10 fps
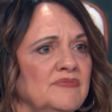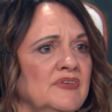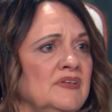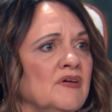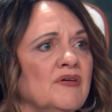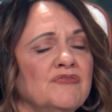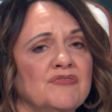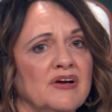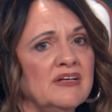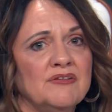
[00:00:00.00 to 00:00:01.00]
you know, a
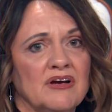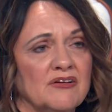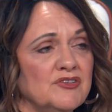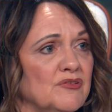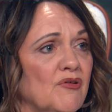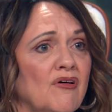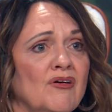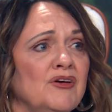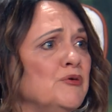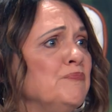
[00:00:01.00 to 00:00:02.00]
friend around you
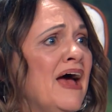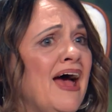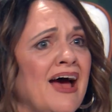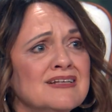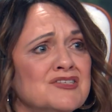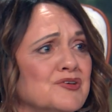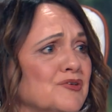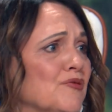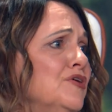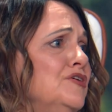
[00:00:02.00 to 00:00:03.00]
or your
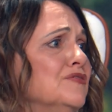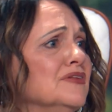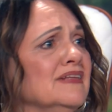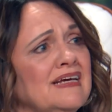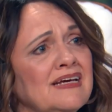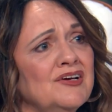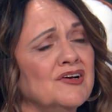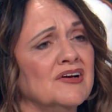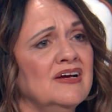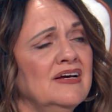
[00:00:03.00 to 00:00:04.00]
pastor or your
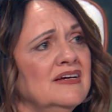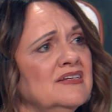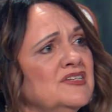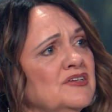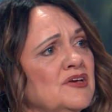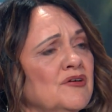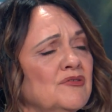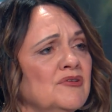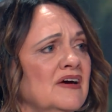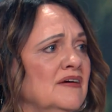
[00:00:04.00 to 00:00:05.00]
leader to
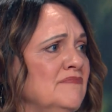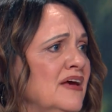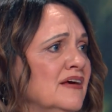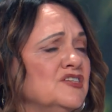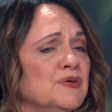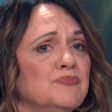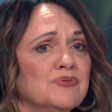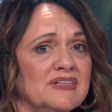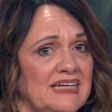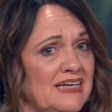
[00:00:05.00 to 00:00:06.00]
know, man, to
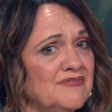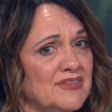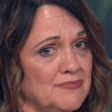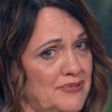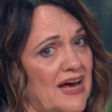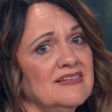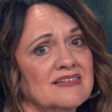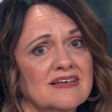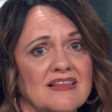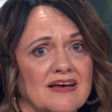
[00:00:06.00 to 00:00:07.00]
believe the
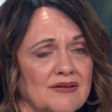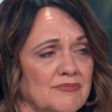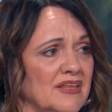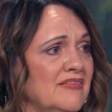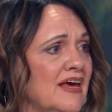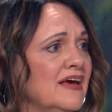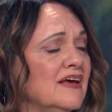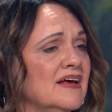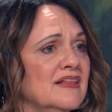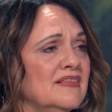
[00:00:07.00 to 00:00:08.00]
best in them, that they,
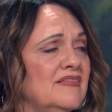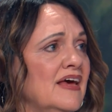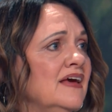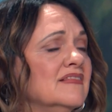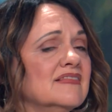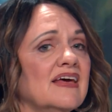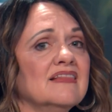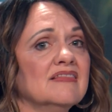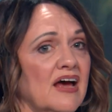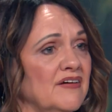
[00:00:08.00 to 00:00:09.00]
they, they
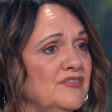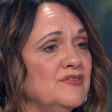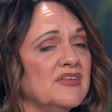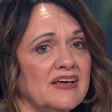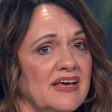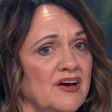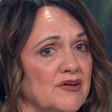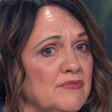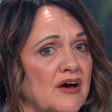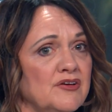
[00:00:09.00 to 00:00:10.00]
love you, they
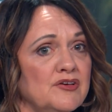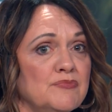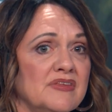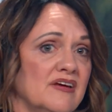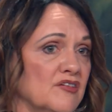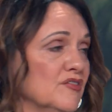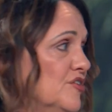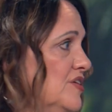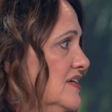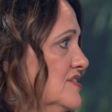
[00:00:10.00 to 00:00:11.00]
care about you, but they're
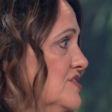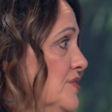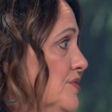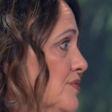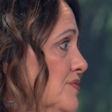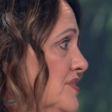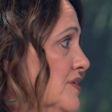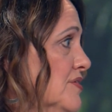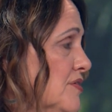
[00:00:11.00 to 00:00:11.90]
learning too. That's right. They're